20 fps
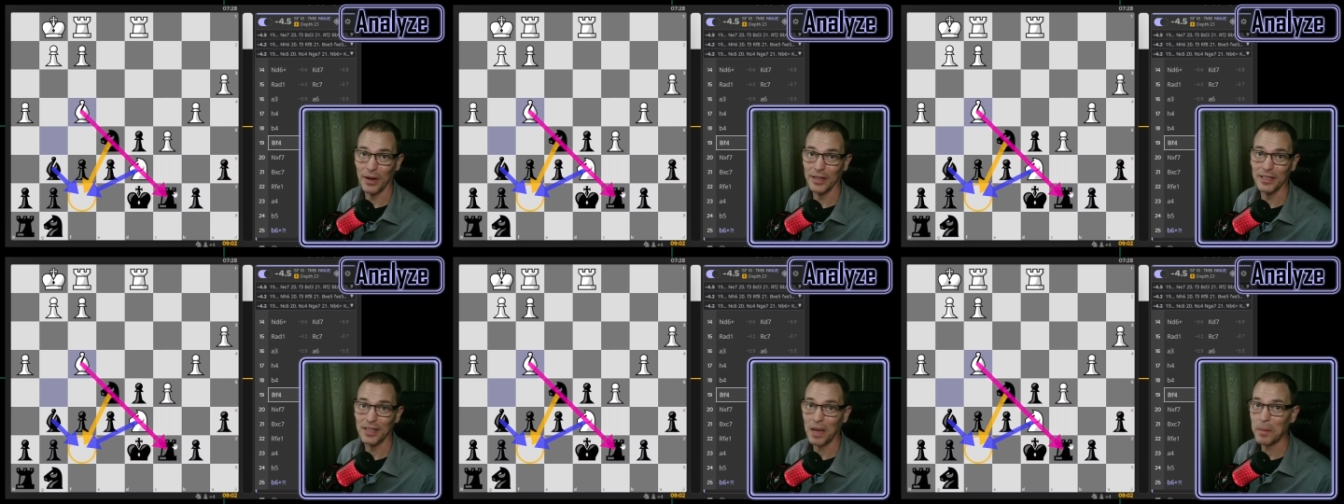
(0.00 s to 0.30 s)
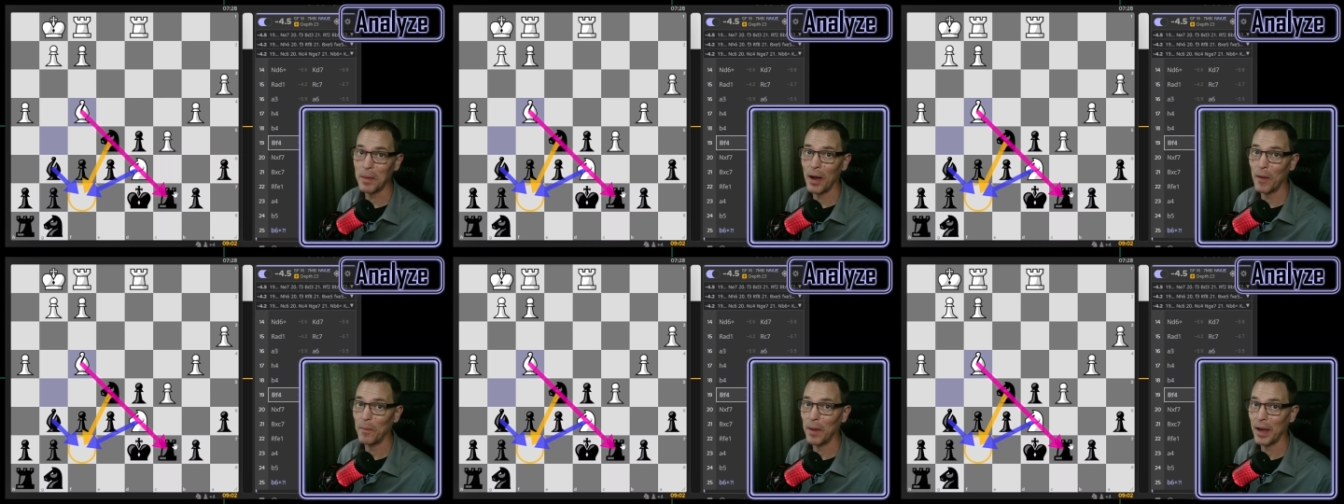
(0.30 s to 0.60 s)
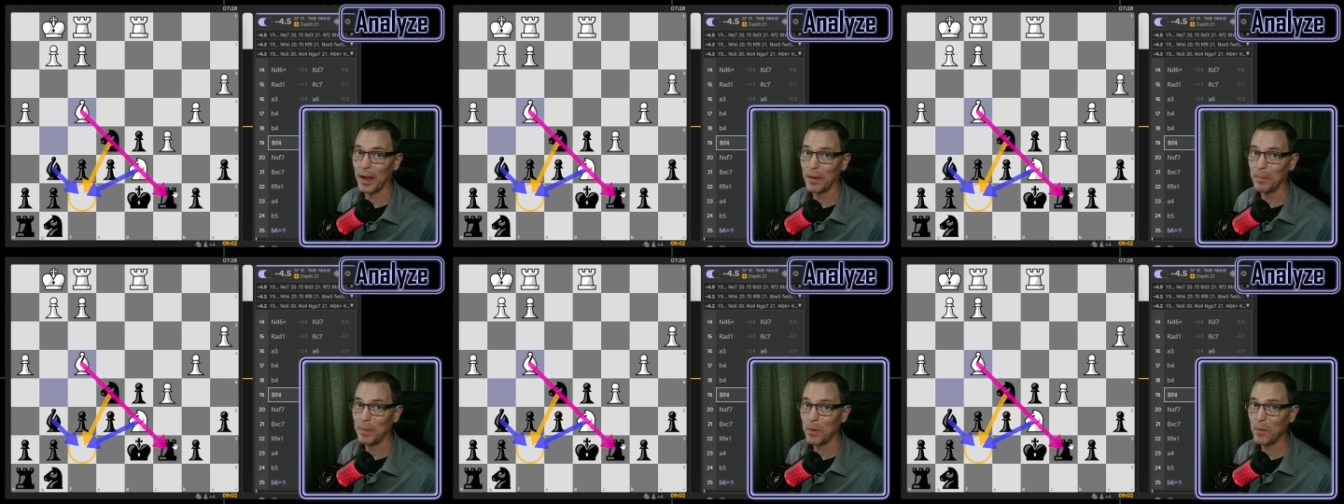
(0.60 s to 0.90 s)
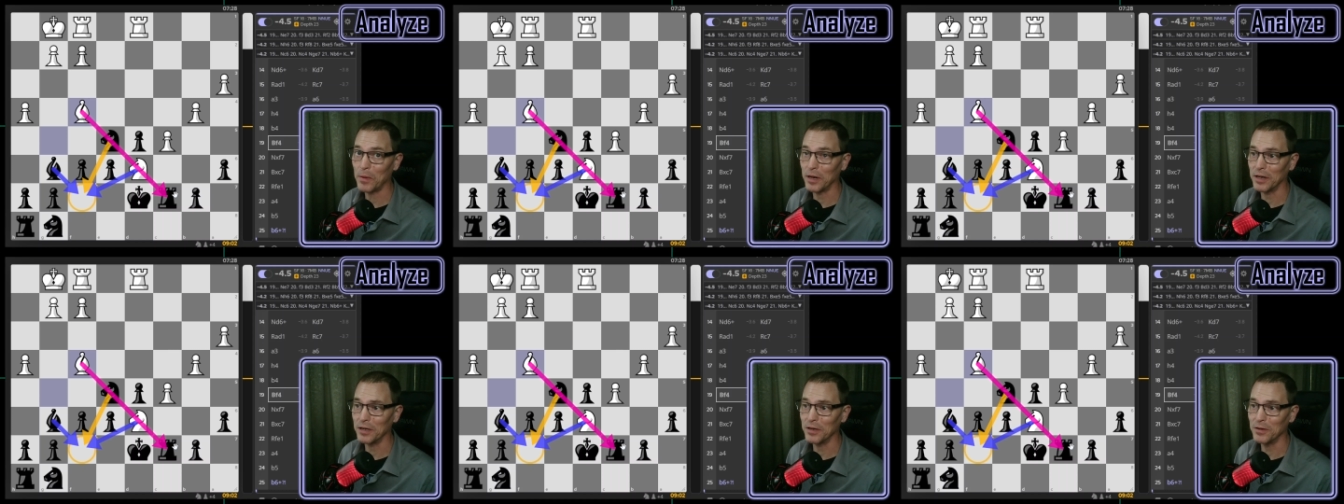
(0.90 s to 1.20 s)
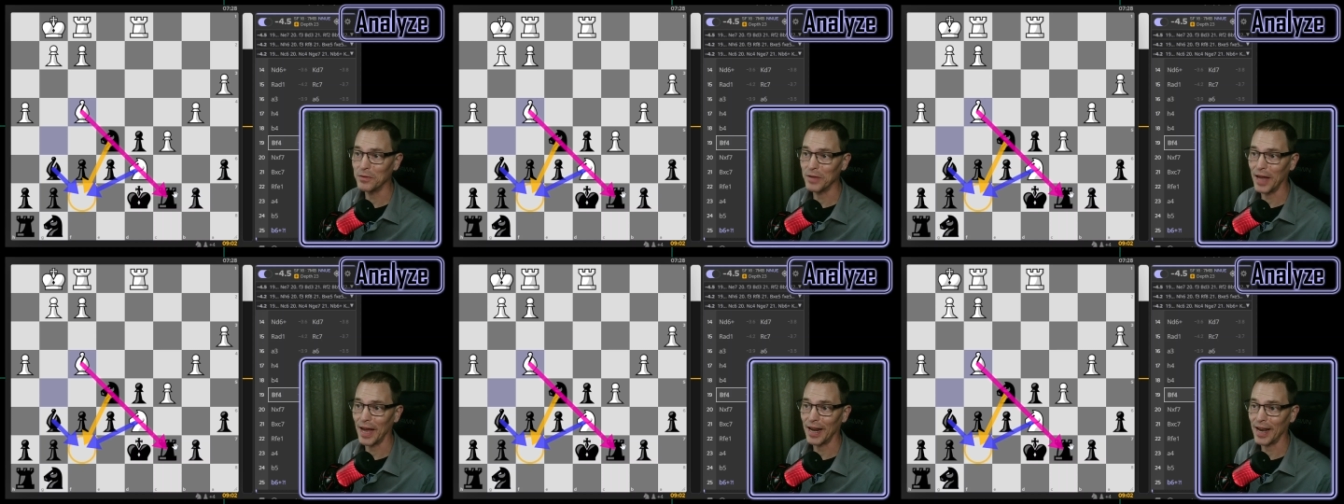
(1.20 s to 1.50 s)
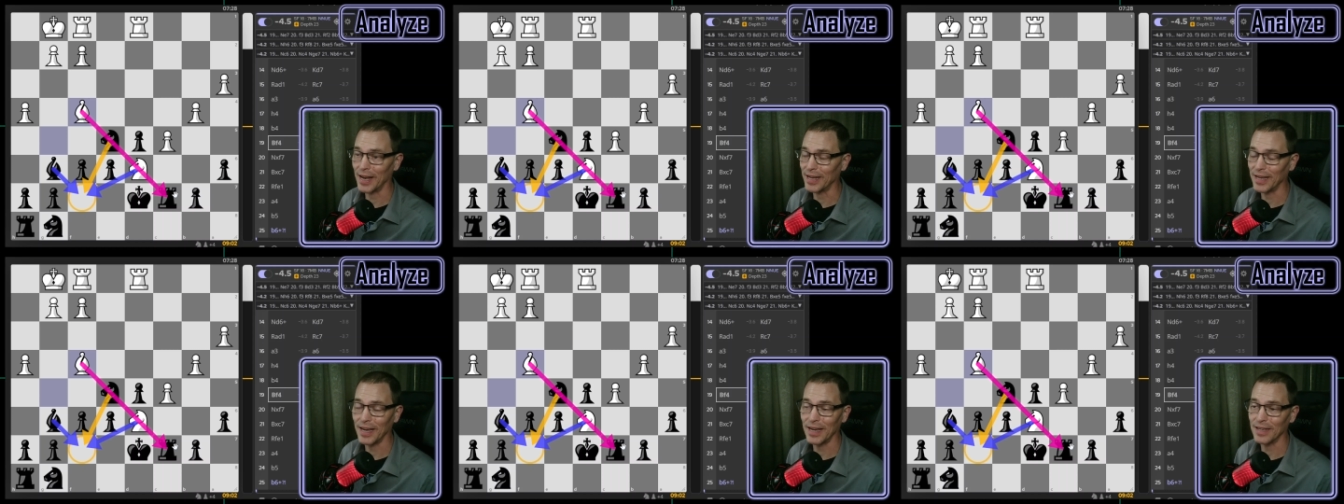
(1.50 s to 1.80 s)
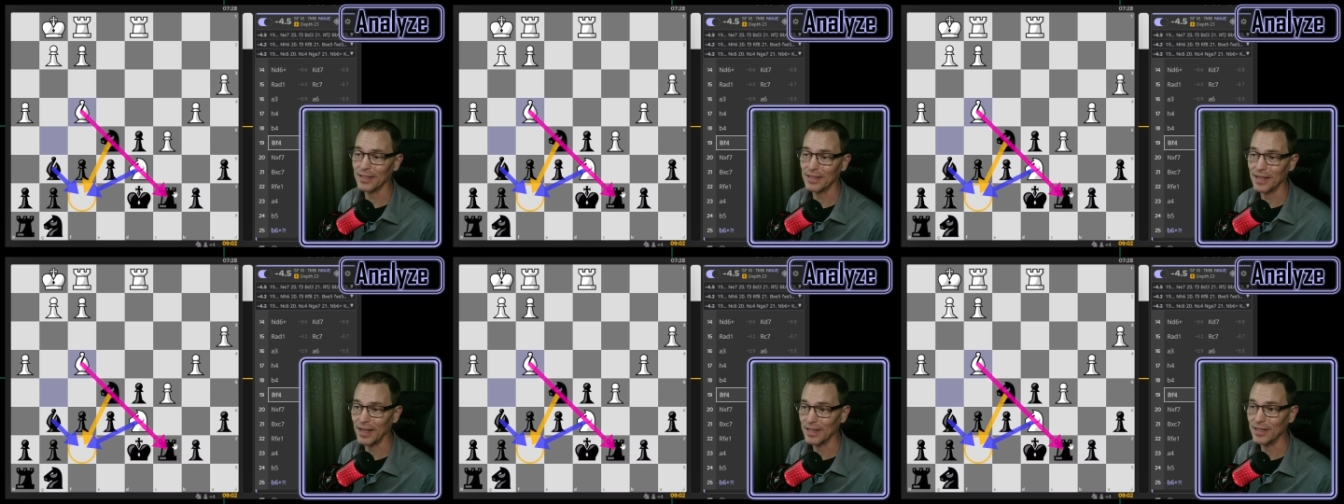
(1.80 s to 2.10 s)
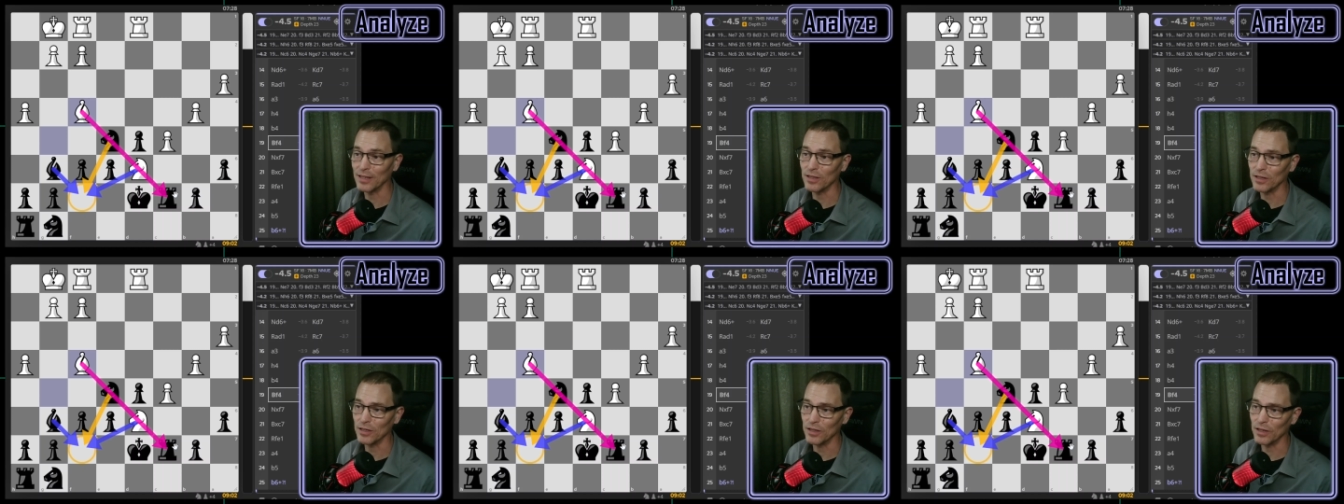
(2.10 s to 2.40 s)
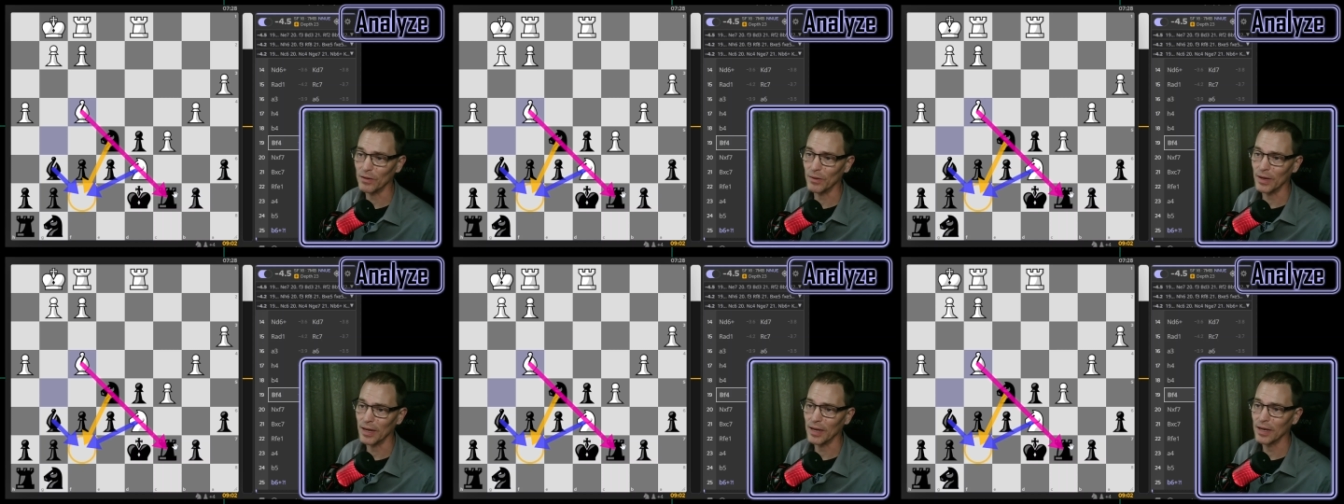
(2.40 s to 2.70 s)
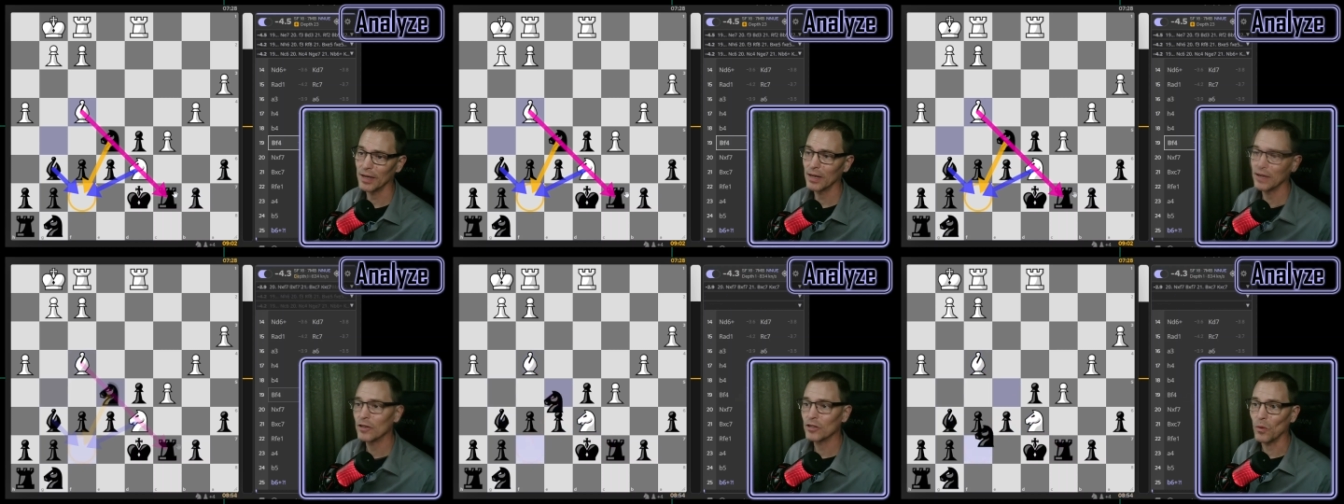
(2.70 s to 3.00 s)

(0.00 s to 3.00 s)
And somehow my opponent knew that, I guess. They didn't do it.